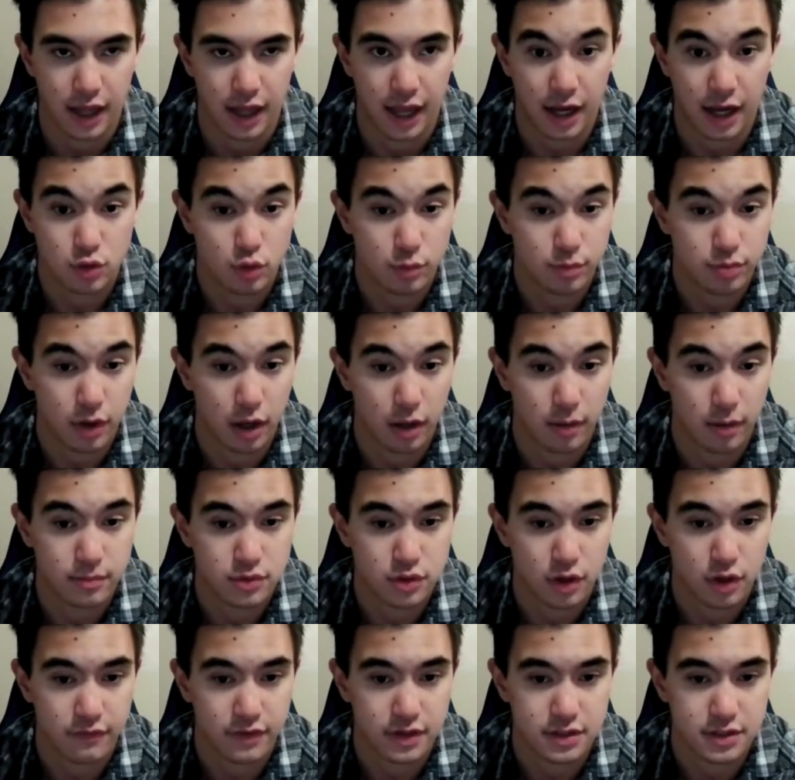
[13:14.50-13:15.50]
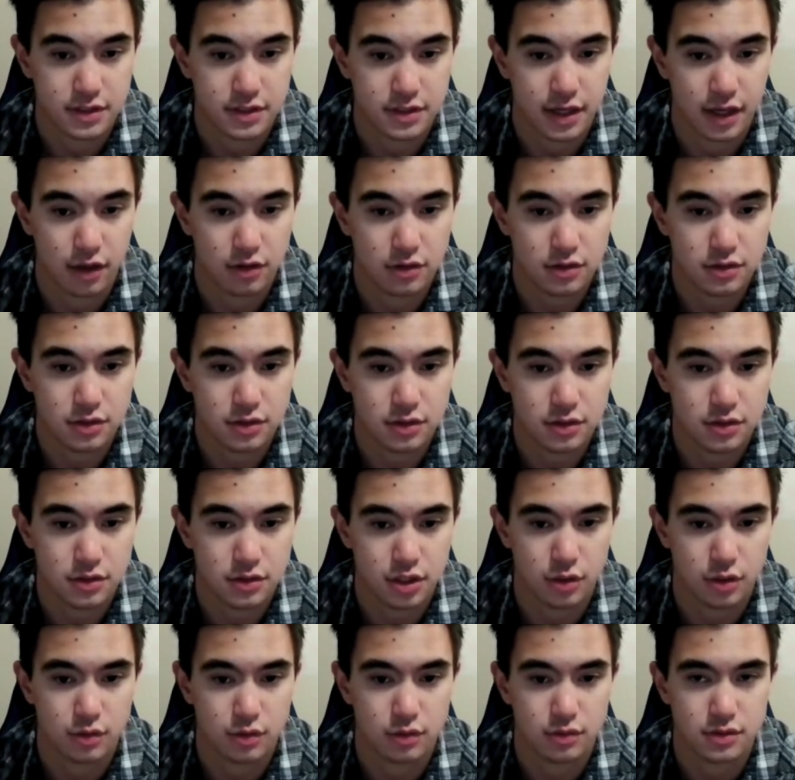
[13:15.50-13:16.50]
actual problem solving skills.
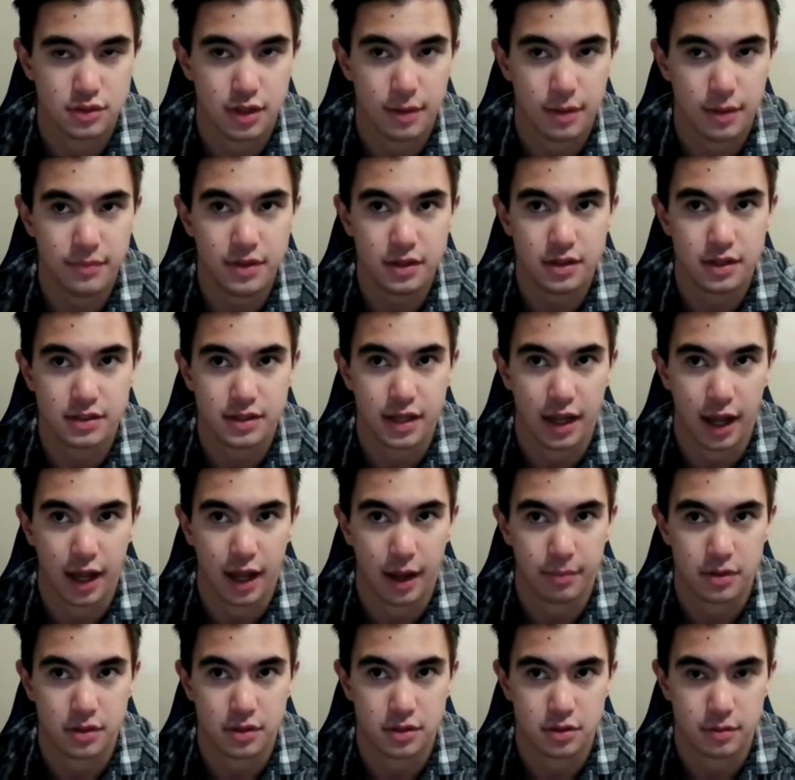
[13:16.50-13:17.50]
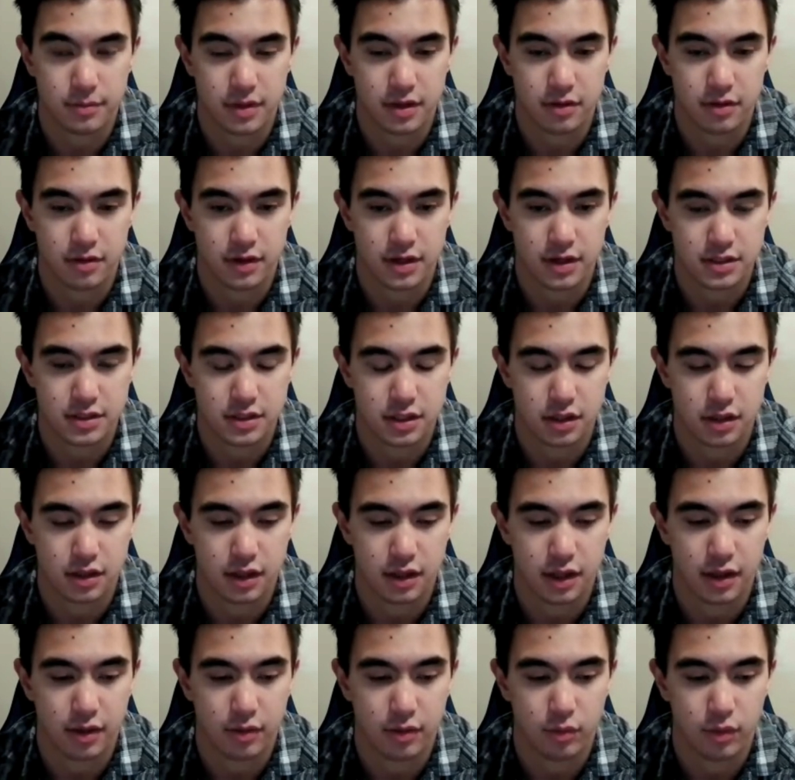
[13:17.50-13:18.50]
So something that's happened to me
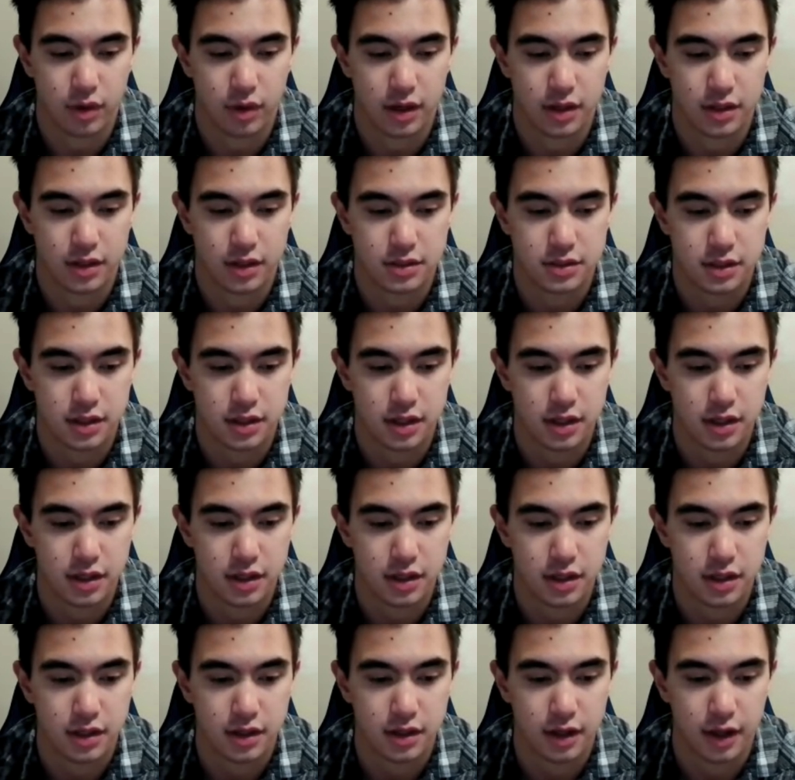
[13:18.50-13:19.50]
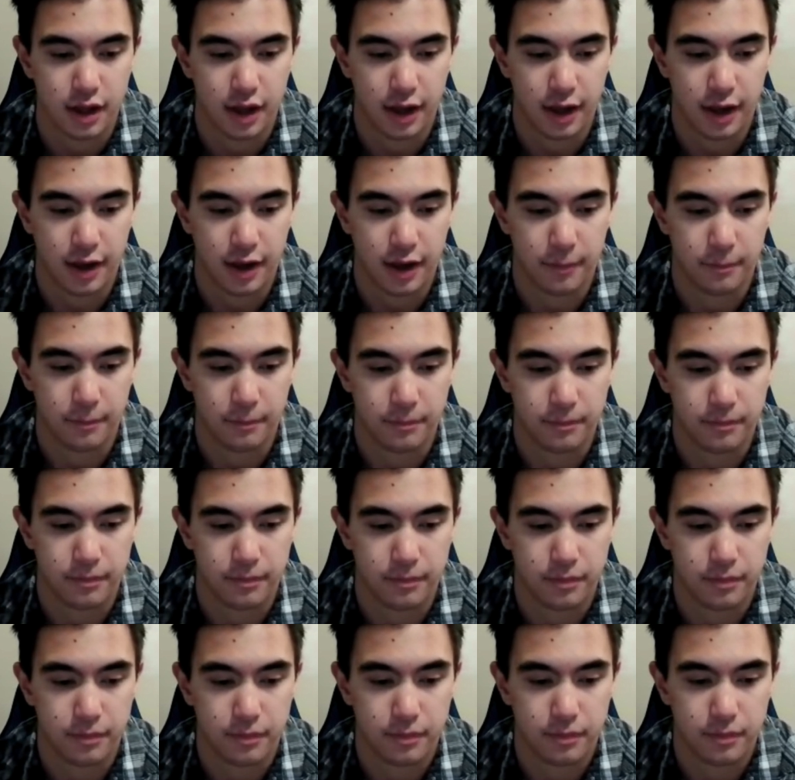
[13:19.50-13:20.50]
recently was
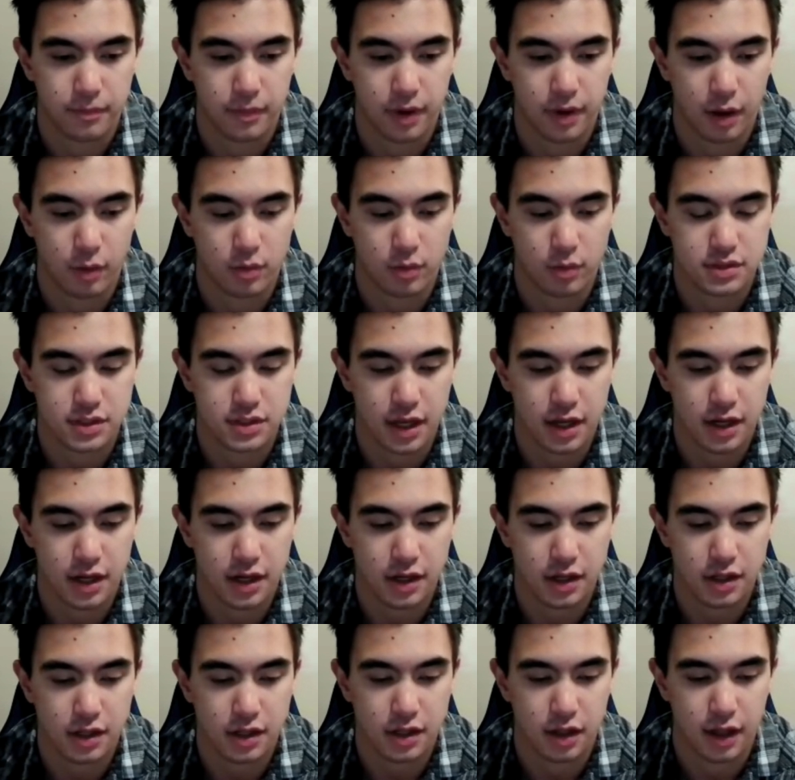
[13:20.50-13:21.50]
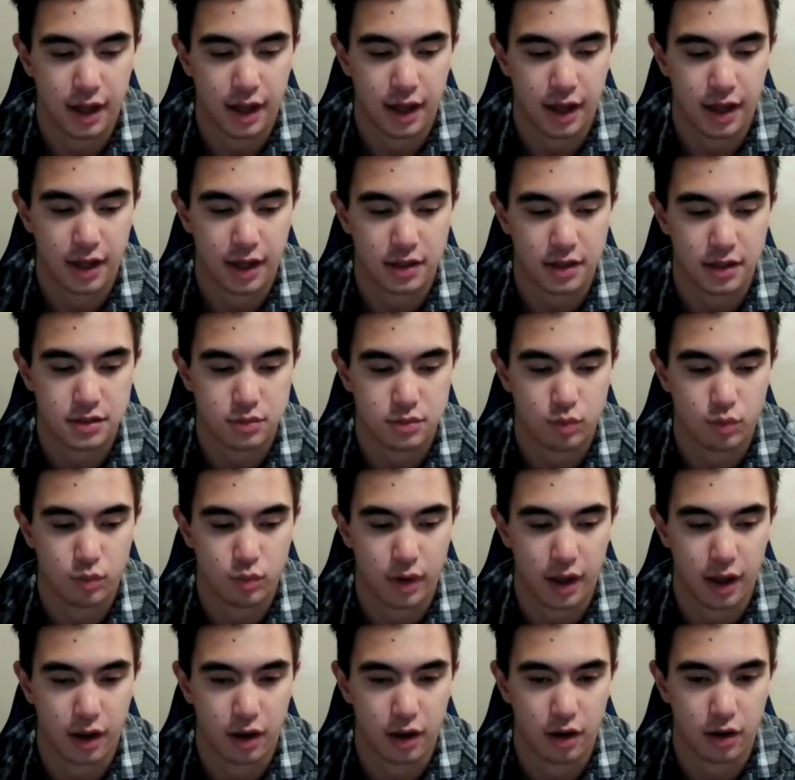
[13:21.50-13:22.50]
um, I was in a class
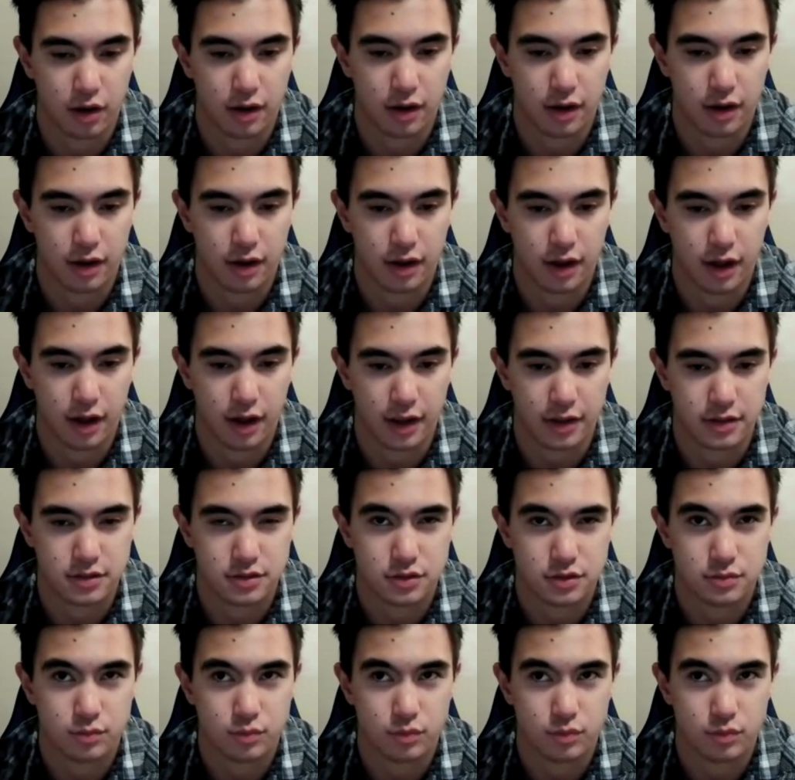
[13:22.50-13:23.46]
where I